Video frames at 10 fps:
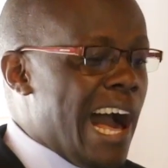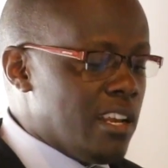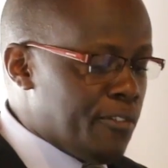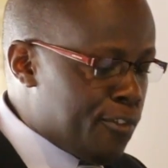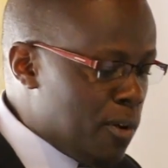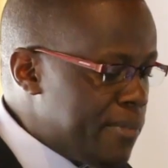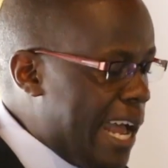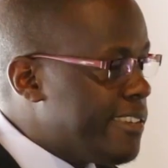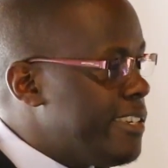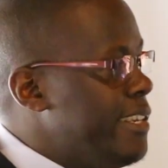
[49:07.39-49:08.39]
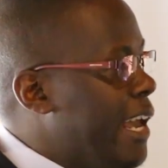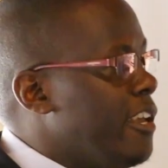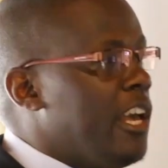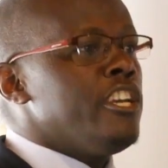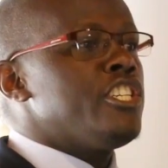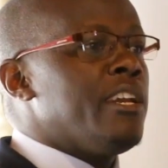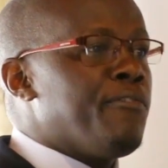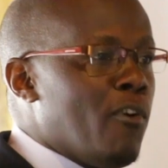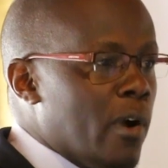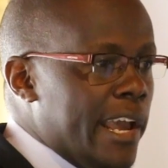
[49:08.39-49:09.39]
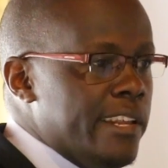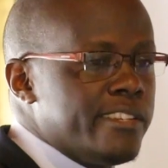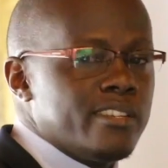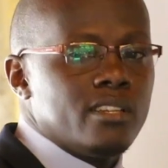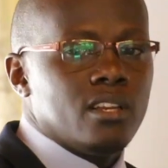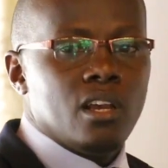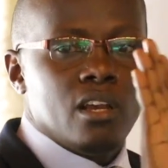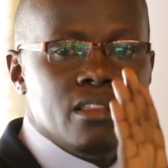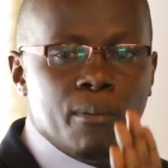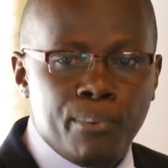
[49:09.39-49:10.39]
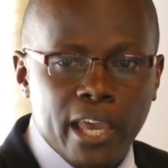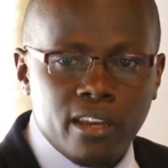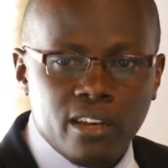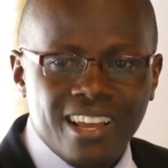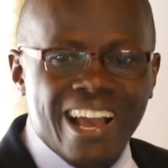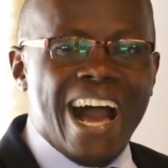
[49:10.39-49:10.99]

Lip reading: And from that day, she forgets the pain.